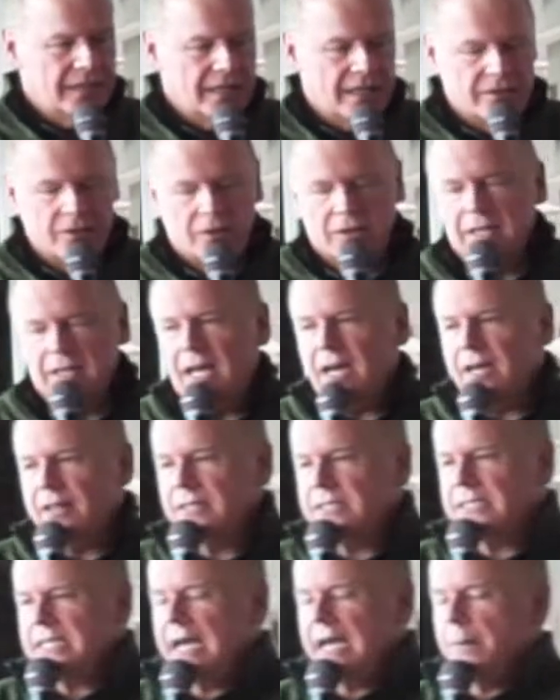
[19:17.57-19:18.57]
There are a lot of
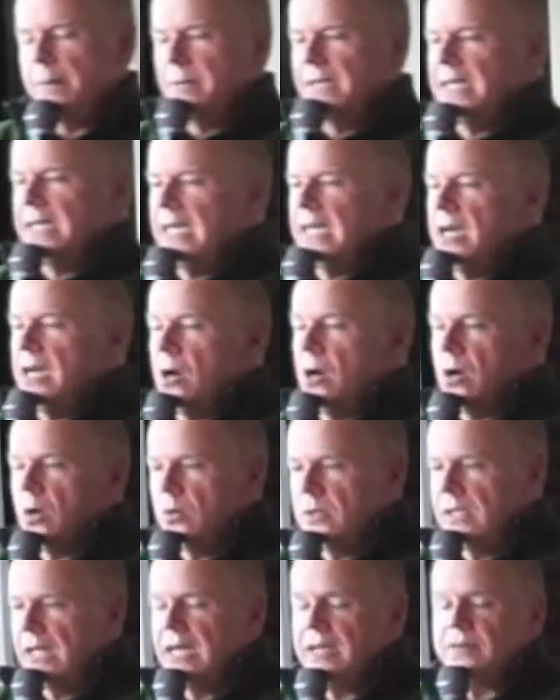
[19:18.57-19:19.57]
things happening in our
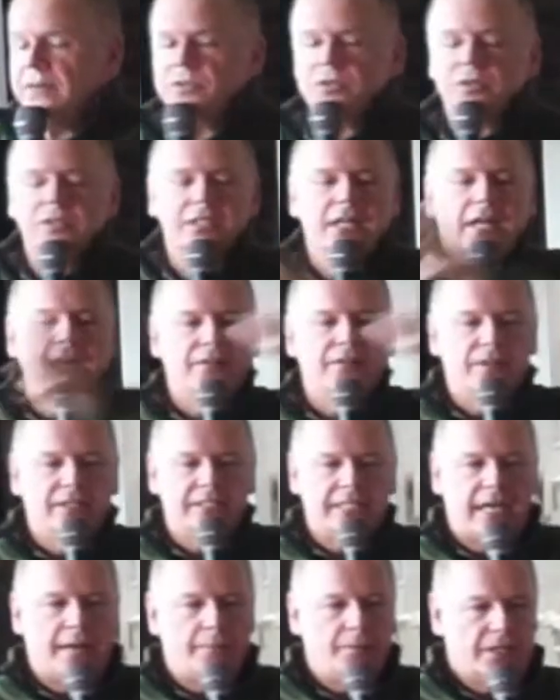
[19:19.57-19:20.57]
own lives. There's a lot of things
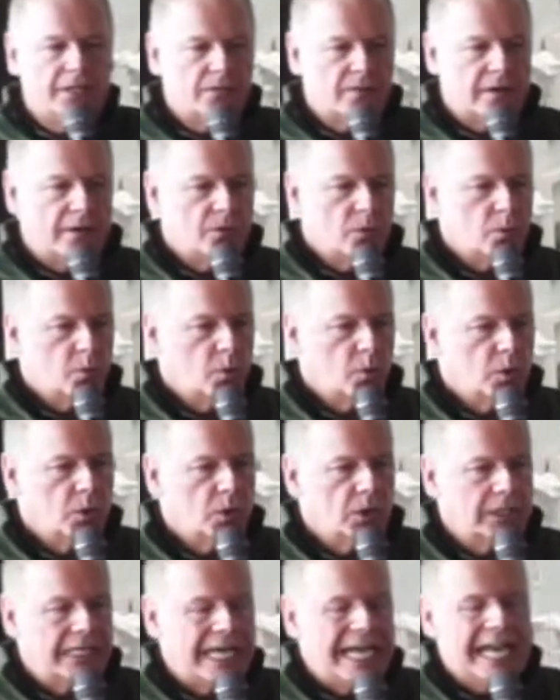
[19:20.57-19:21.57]
happening around the world.